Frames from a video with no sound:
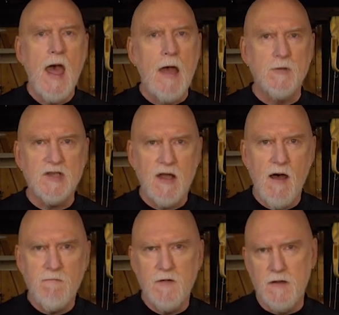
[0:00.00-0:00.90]
I was
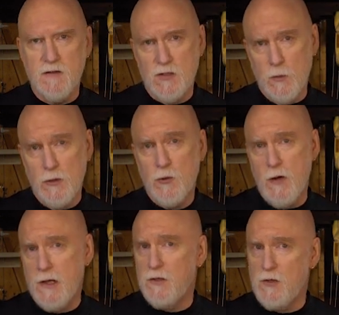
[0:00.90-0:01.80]
confident this would
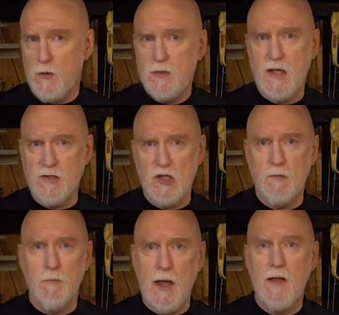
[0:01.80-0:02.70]
create a new
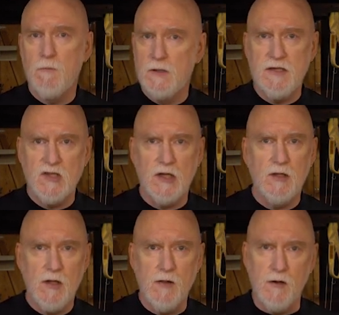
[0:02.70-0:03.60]
tension by releasing
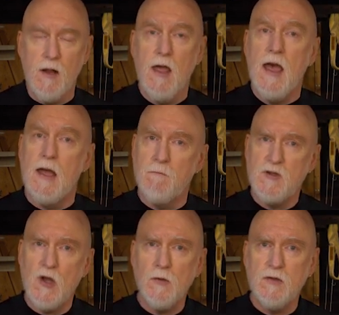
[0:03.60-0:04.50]
another and
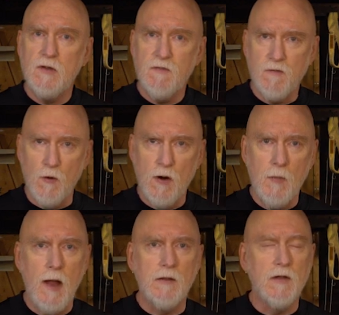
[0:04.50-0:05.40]
result in the
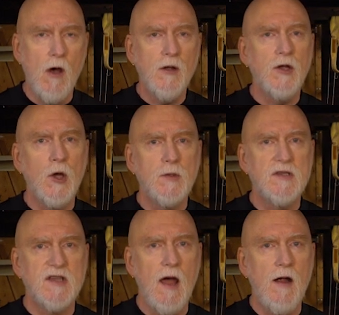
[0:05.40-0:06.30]
form I long ago
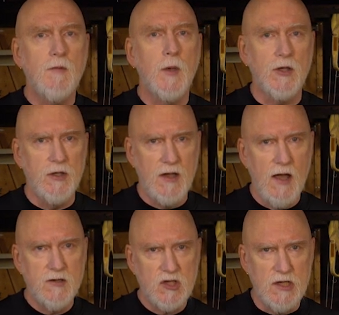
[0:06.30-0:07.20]
desired but could
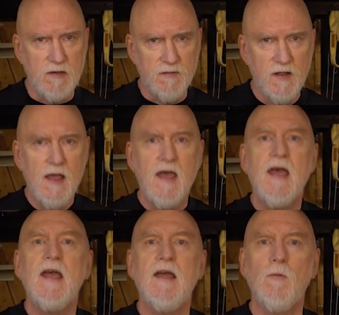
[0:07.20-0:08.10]
not achieve.
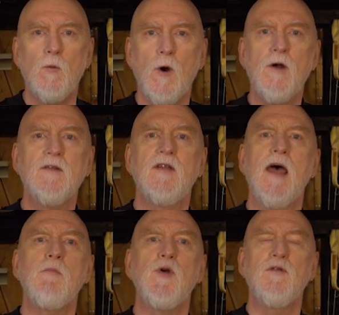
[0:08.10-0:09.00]
It worked and
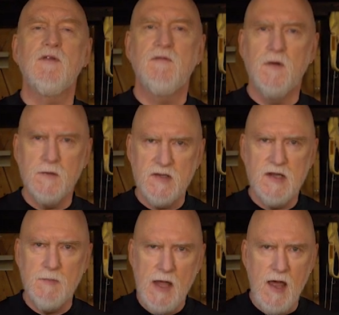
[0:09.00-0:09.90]
I moved full
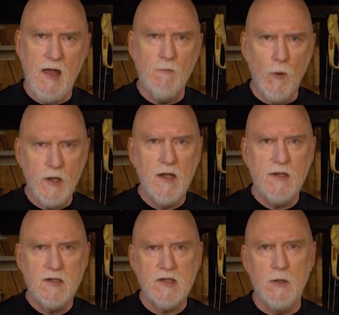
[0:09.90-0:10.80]
steam ahead, working
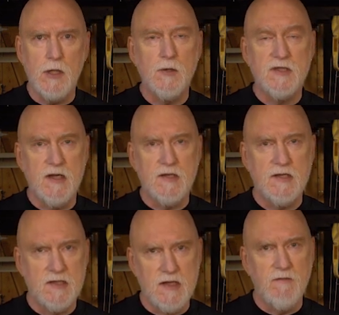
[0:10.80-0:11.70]
in the studio 6
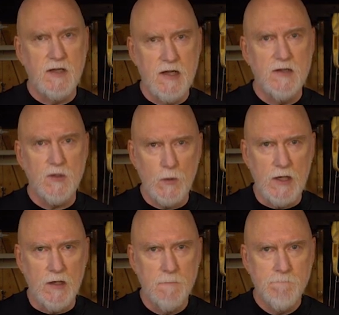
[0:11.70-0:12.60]
to 7 days a week.